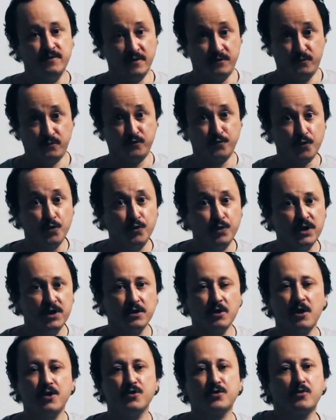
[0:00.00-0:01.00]
the truly
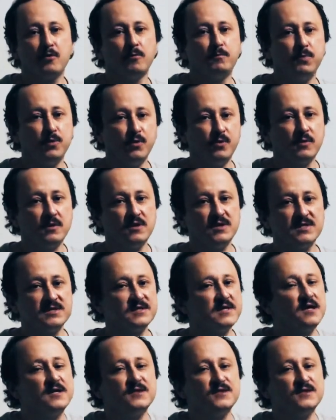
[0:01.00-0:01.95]
logical pluralist, there